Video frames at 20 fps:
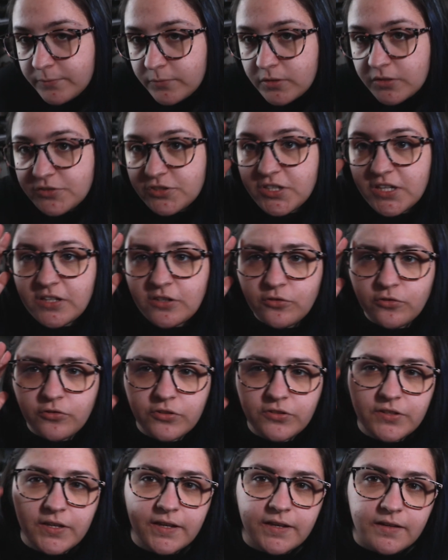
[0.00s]
Well,
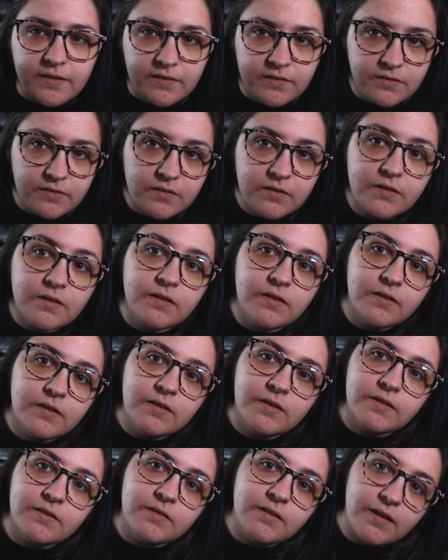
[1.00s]
channels, I guess.
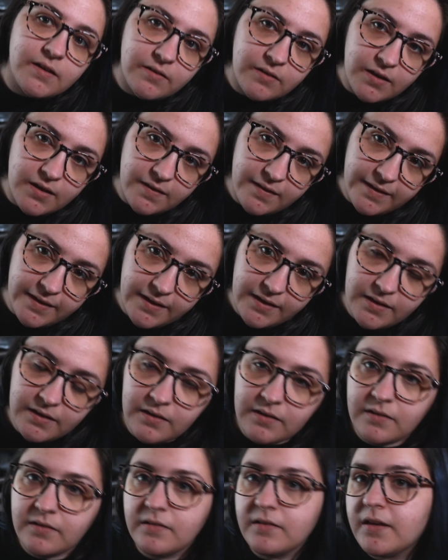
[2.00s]
It's kind of got
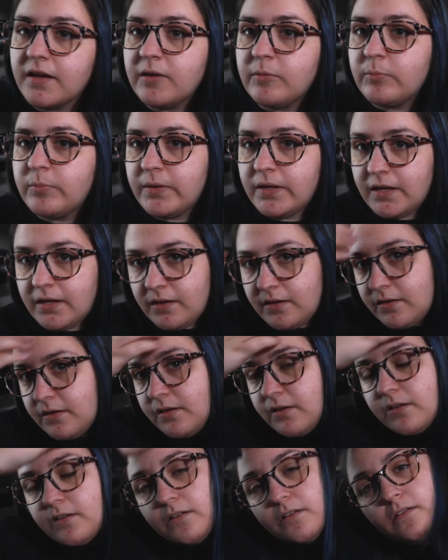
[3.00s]
like a
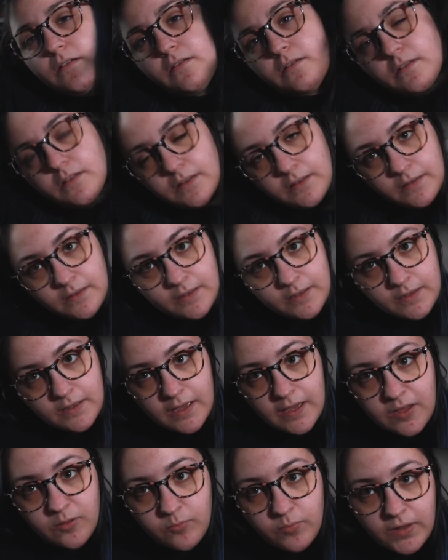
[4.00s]
pink
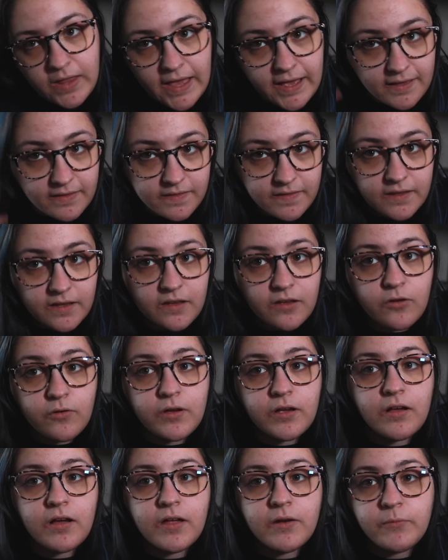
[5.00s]
and black thing
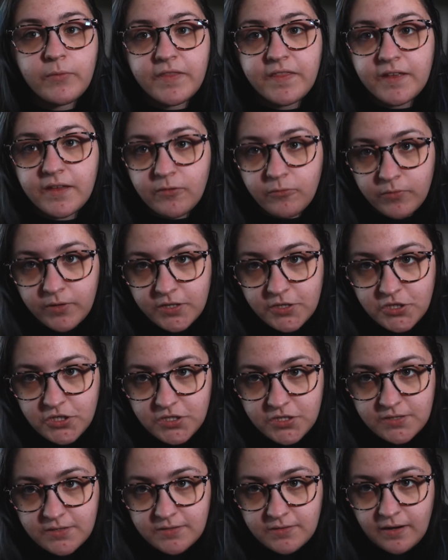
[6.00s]
going on with it,
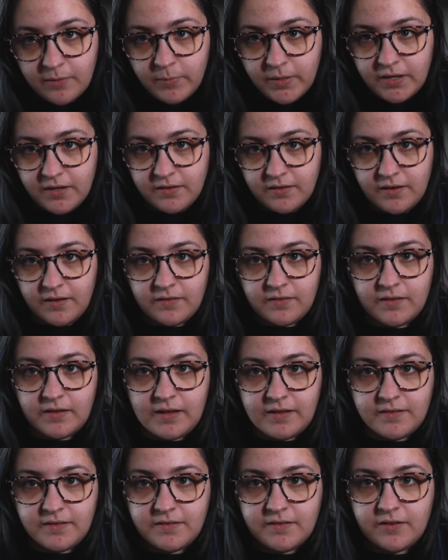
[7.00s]
which, I mean, doesn't
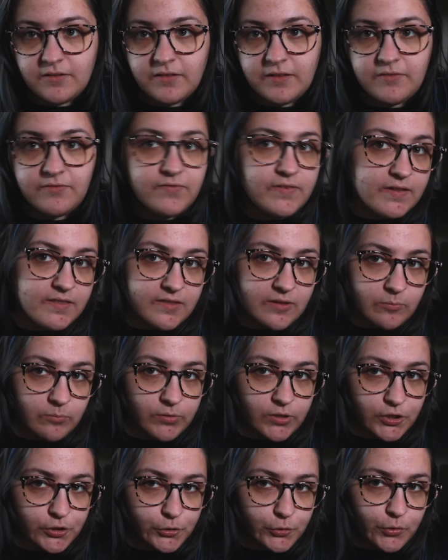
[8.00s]
necessarily fit the
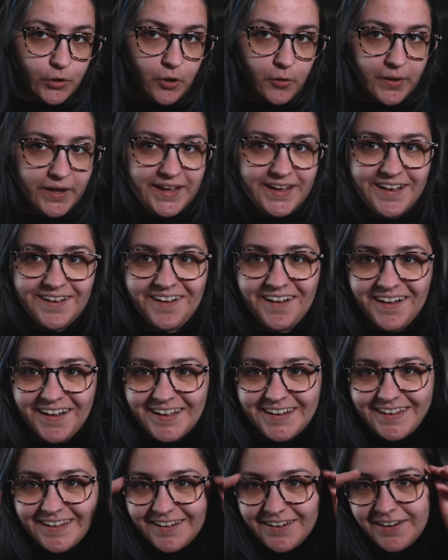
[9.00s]
blue going
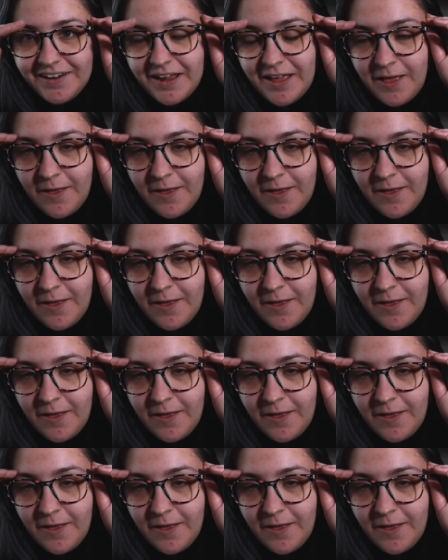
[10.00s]
on here,